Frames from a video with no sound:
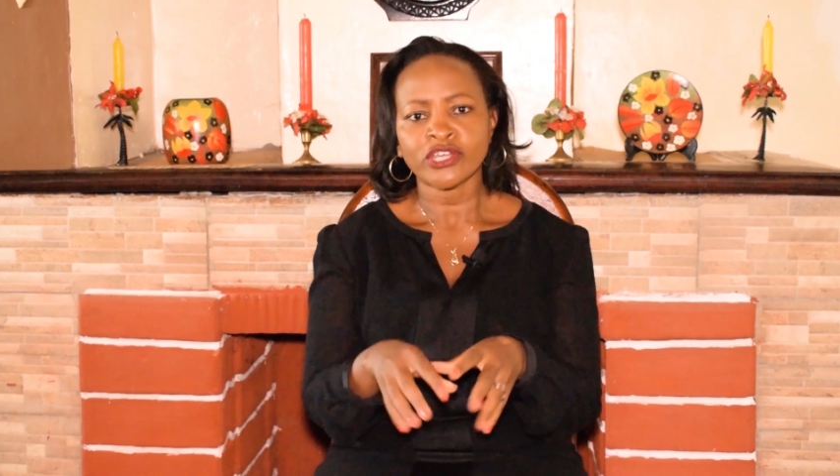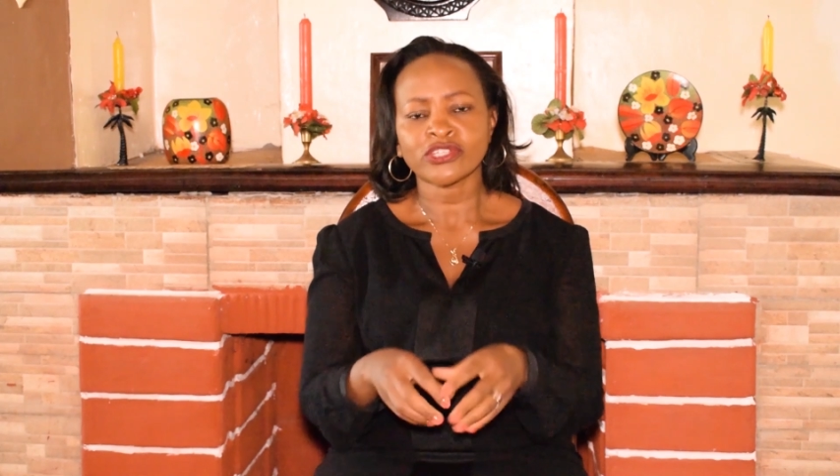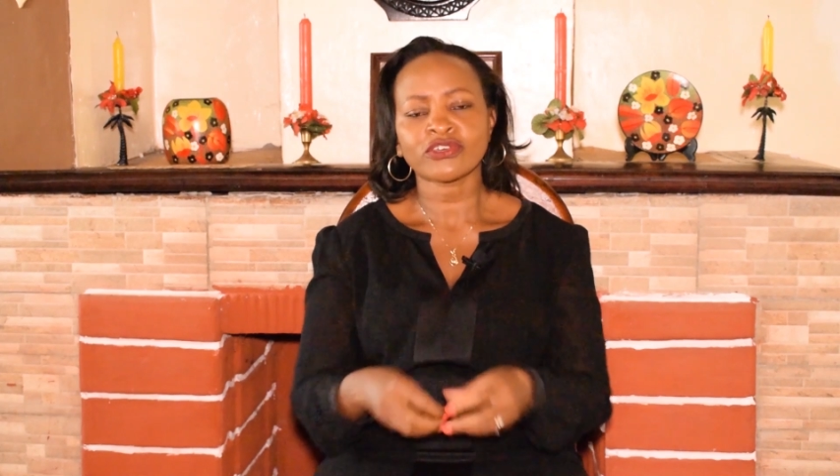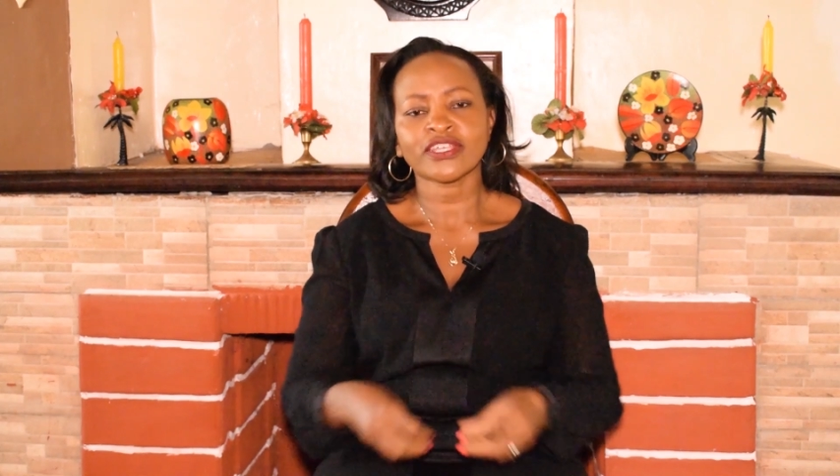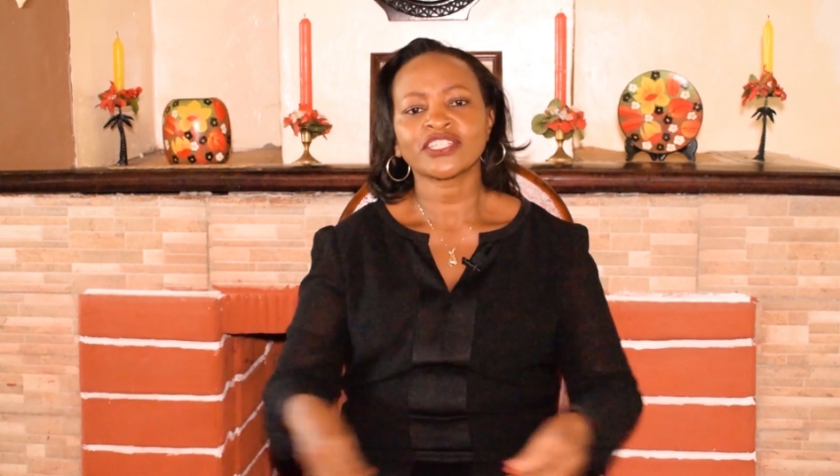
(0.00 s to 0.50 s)

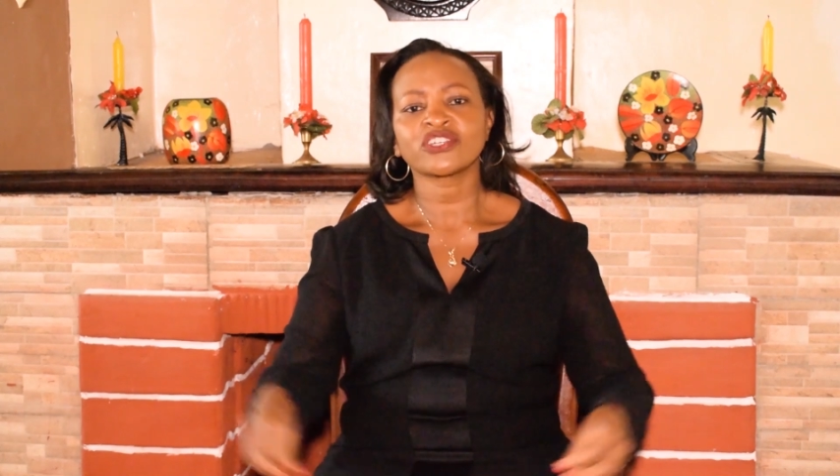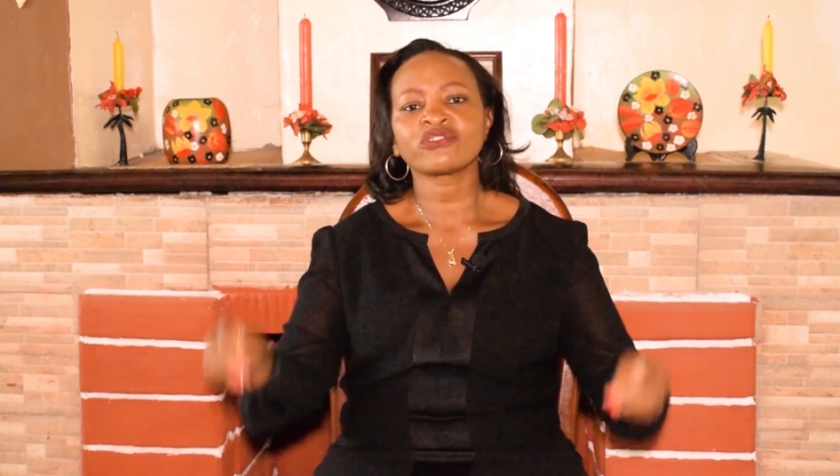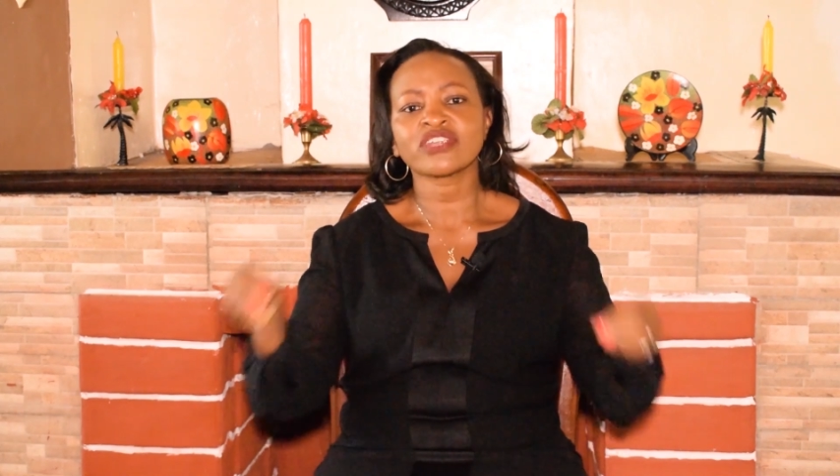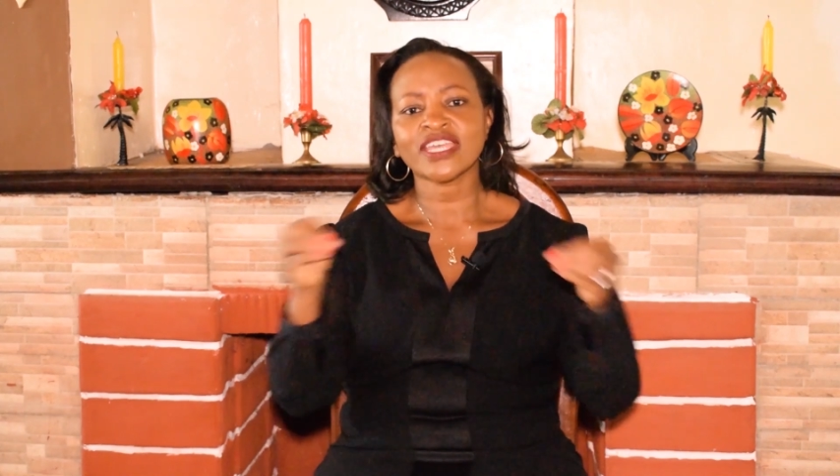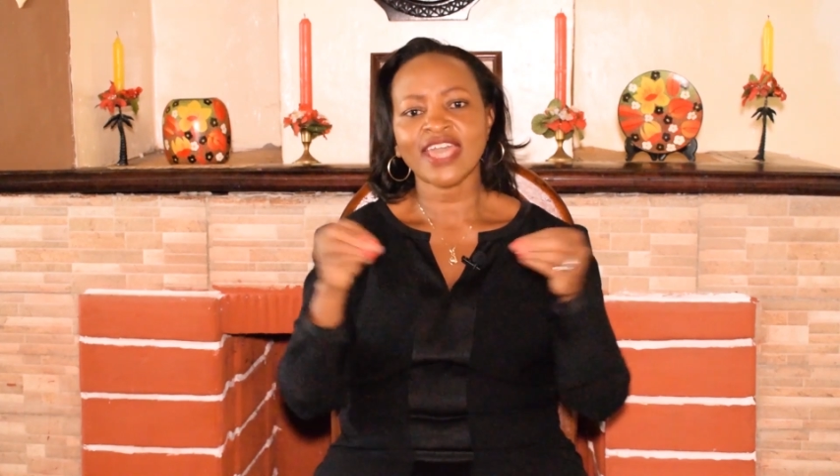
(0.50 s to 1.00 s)
so that you
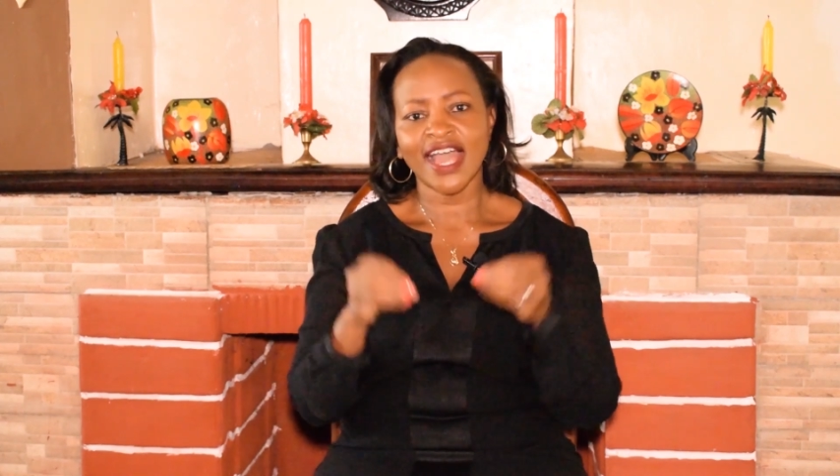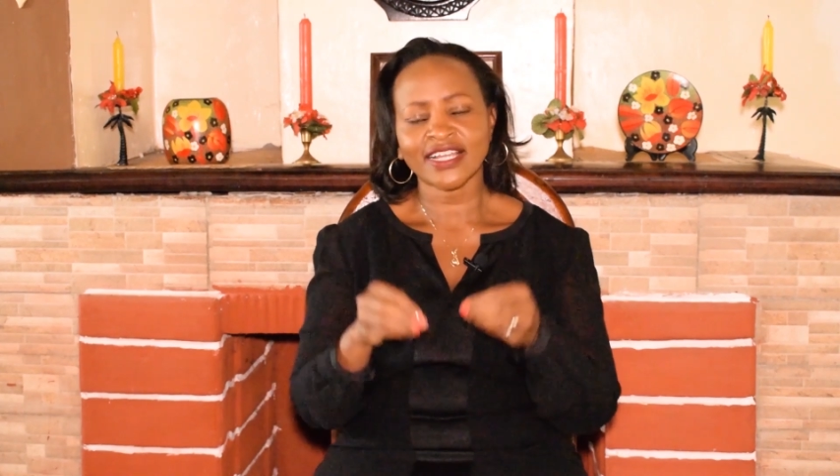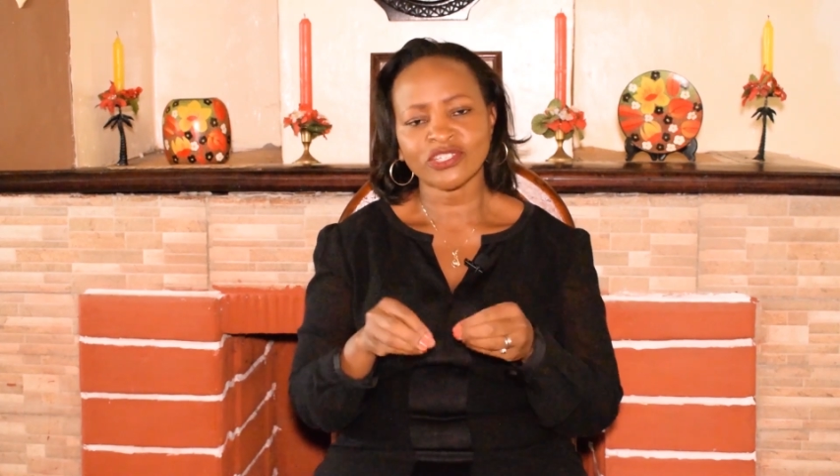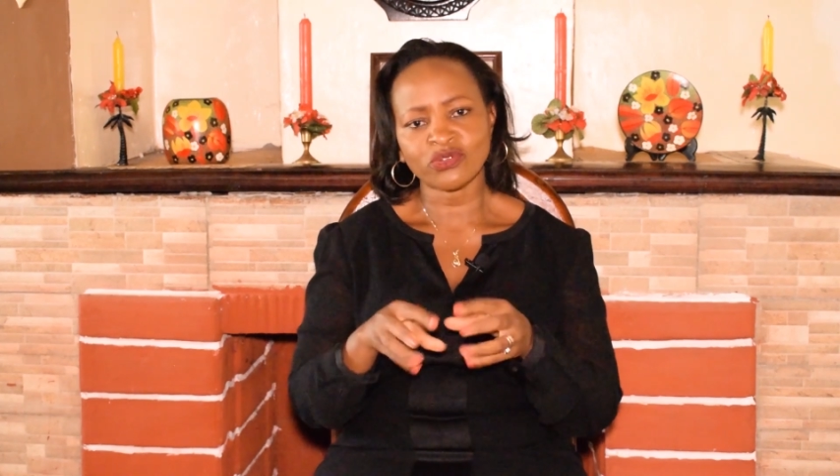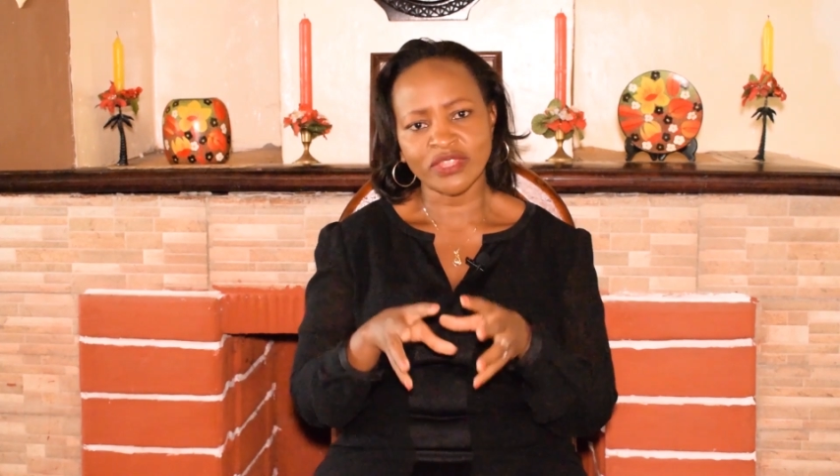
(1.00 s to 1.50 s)

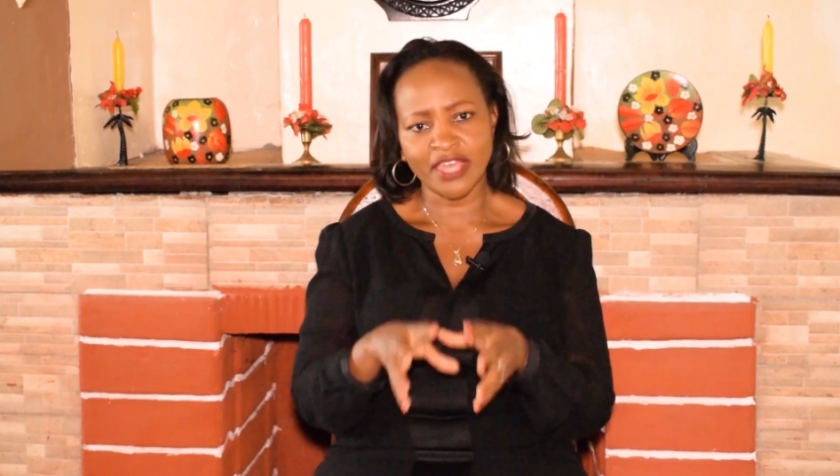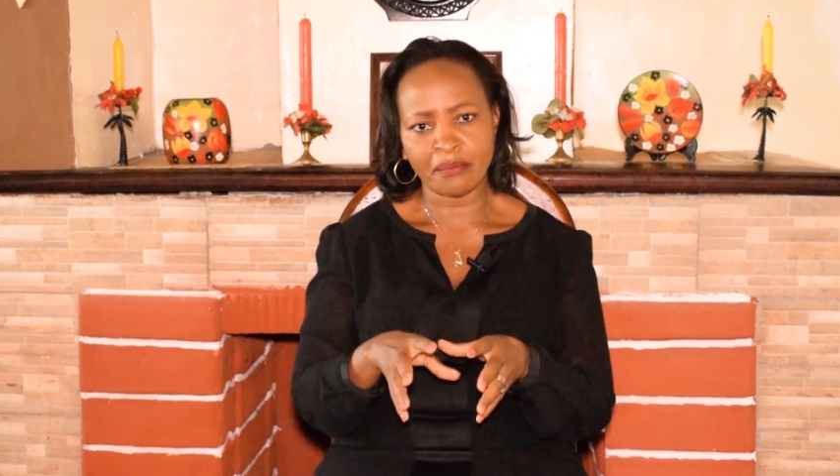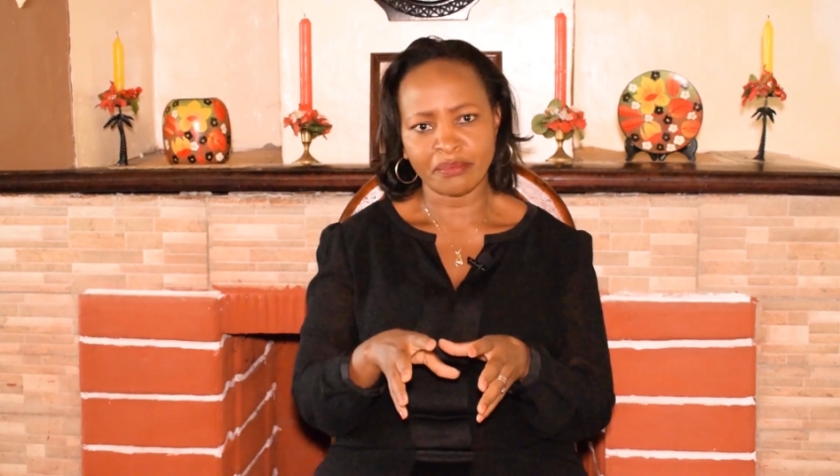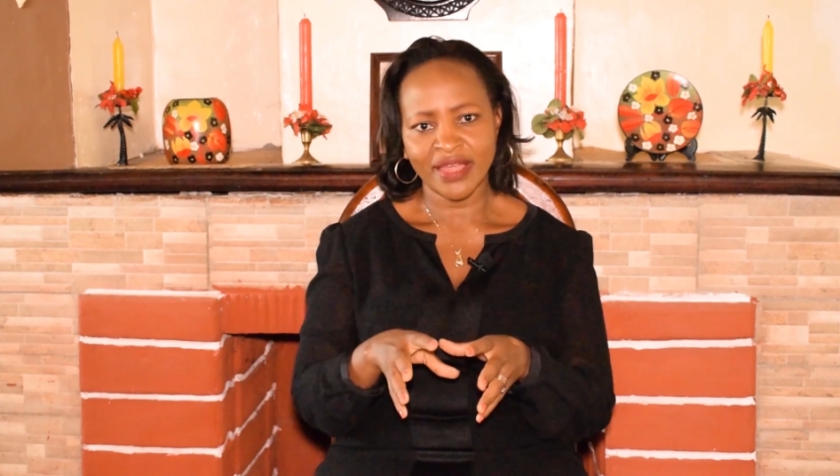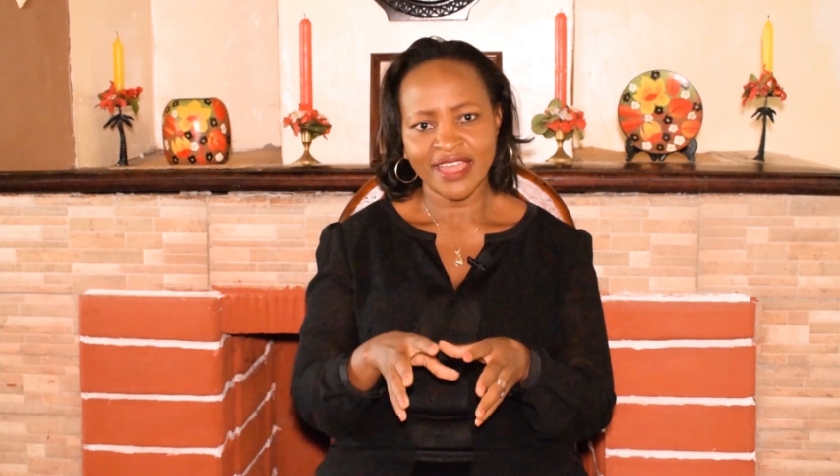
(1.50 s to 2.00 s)
react to
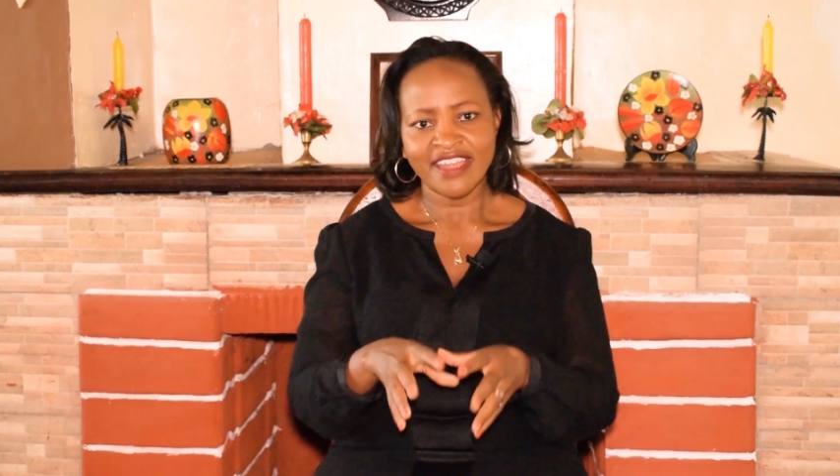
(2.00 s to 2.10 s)
them,